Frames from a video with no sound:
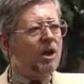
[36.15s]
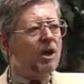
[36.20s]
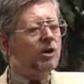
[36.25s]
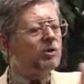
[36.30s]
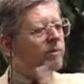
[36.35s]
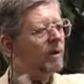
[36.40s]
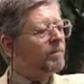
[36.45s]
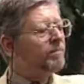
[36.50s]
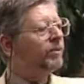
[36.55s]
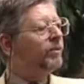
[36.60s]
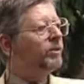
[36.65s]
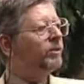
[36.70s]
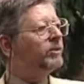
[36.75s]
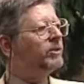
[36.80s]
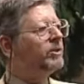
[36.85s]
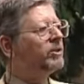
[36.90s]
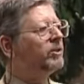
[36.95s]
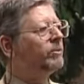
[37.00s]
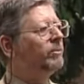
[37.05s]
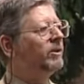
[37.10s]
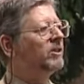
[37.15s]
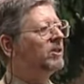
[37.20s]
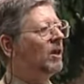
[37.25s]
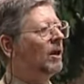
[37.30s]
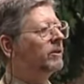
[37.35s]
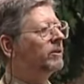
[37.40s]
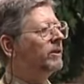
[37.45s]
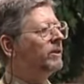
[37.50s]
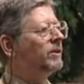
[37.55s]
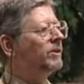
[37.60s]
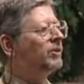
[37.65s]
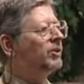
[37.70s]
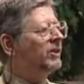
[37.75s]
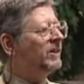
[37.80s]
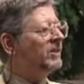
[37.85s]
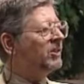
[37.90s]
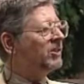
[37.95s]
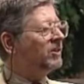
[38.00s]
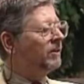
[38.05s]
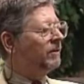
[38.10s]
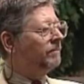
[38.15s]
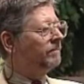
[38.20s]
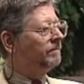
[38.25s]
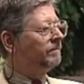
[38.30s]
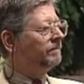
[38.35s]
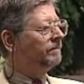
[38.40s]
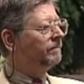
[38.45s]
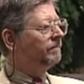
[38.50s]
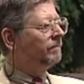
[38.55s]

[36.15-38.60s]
is what produces the result in the system.